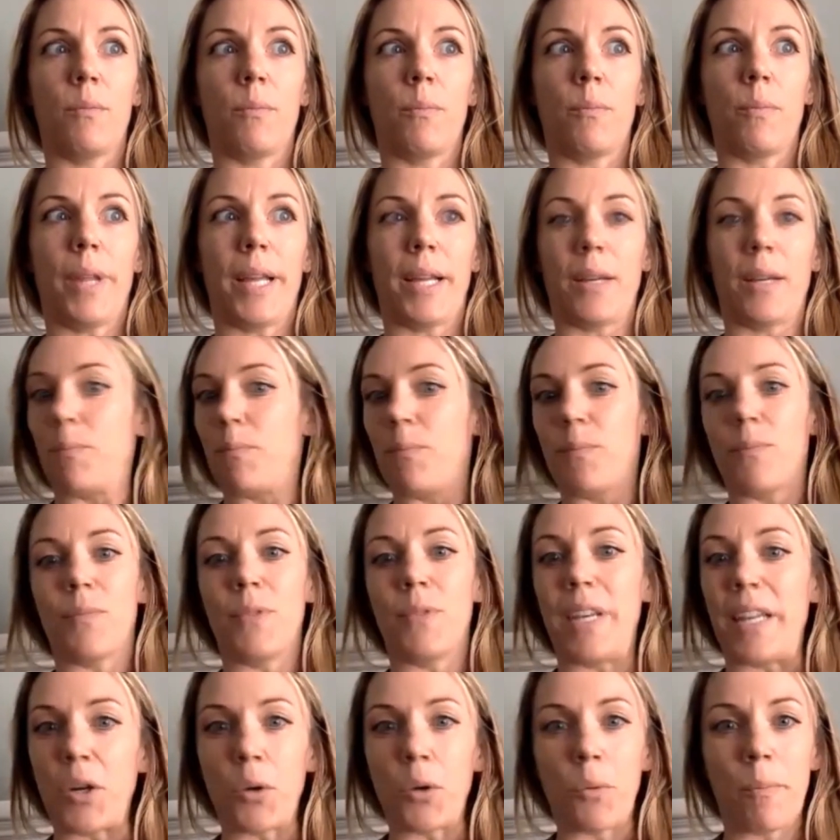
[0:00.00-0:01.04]
like
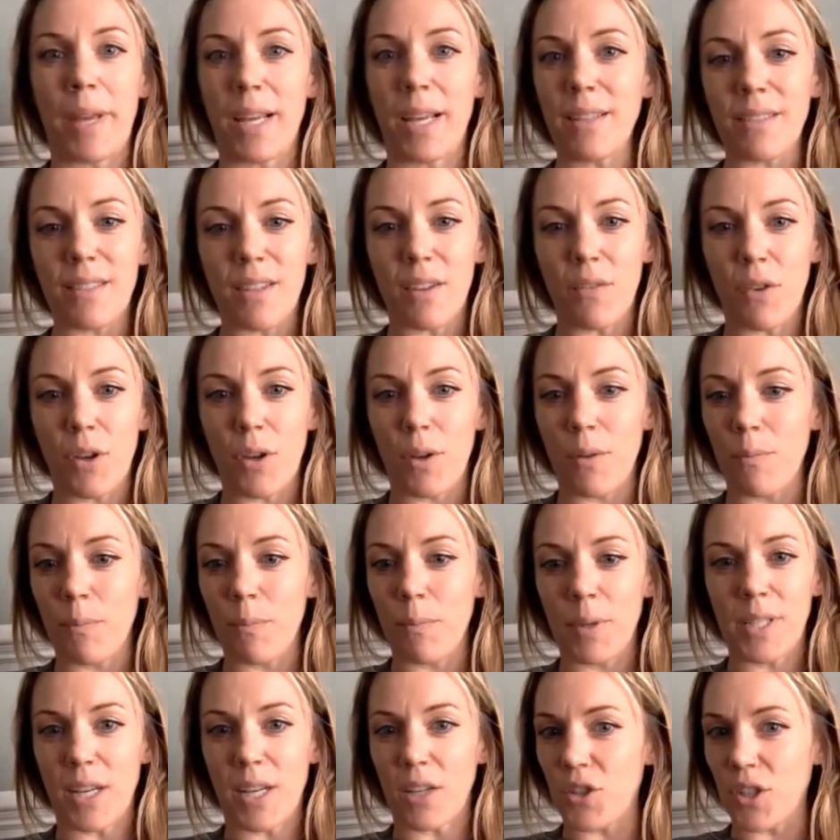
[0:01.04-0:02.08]
near miss of a
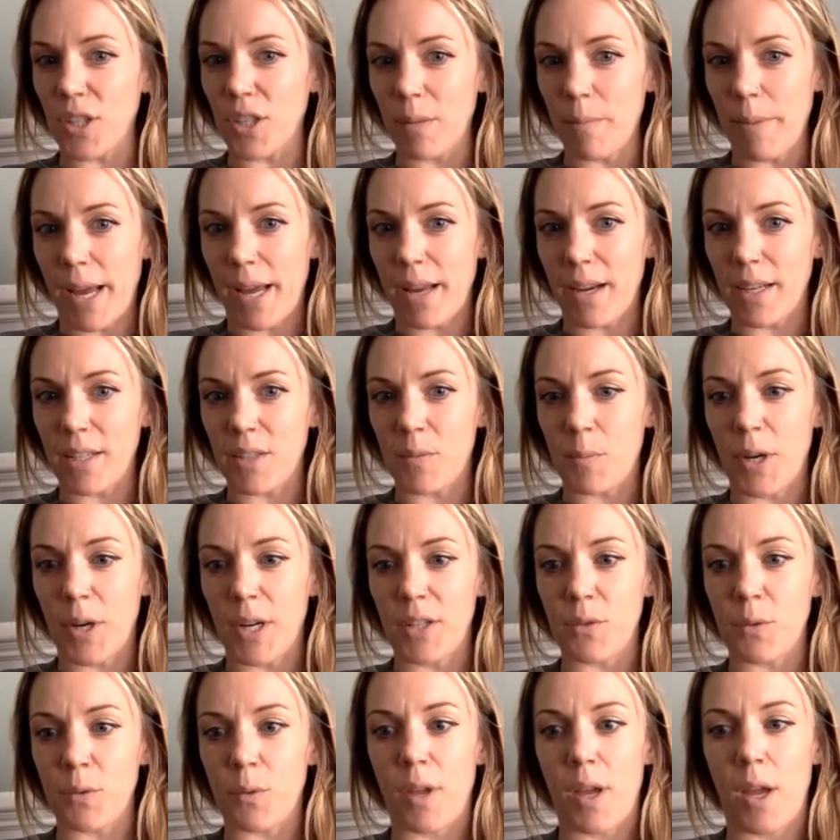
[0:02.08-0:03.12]
potentially bad
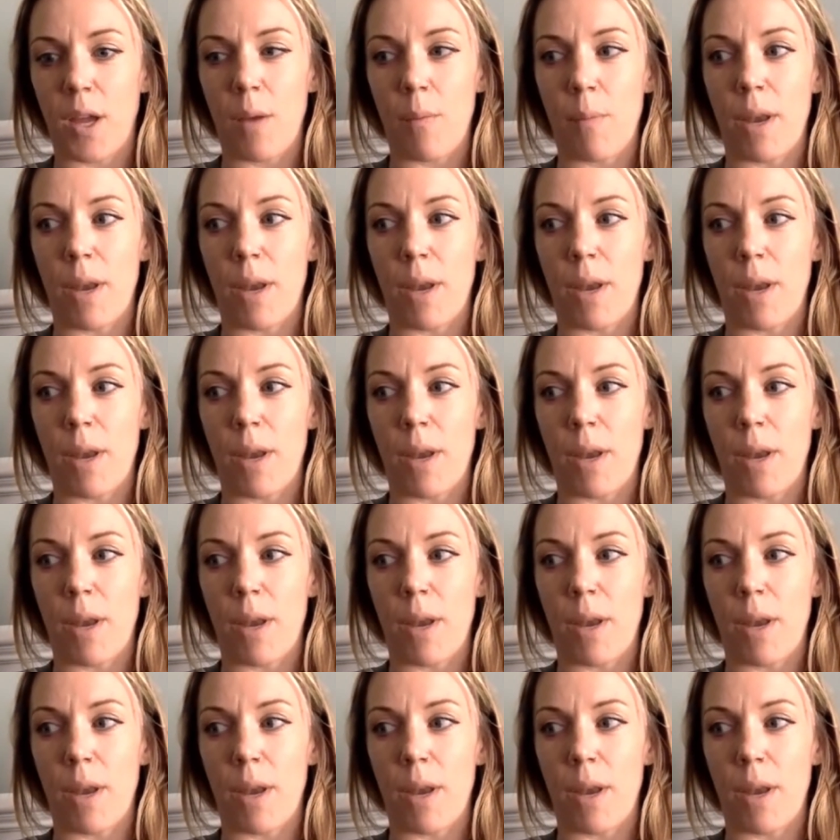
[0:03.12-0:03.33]
experience with him,